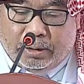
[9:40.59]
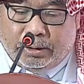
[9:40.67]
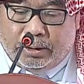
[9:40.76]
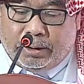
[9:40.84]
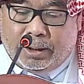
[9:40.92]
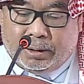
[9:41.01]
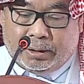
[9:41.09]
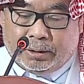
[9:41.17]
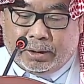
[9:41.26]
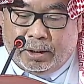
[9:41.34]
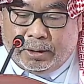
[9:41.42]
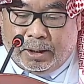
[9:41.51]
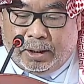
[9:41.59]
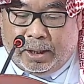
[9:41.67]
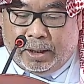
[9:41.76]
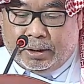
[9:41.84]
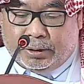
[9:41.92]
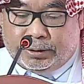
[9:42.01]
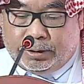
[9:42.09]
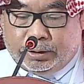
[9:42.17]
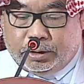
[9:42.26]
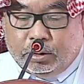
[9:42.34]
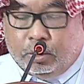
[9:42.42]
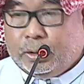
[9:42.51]
indicated clinical
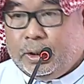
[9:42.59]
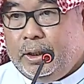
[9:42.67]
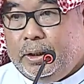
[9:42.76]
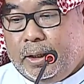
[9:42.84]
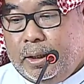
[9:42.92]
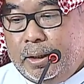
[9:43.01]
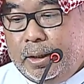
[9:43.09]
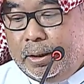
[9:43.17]
anxiety or clinical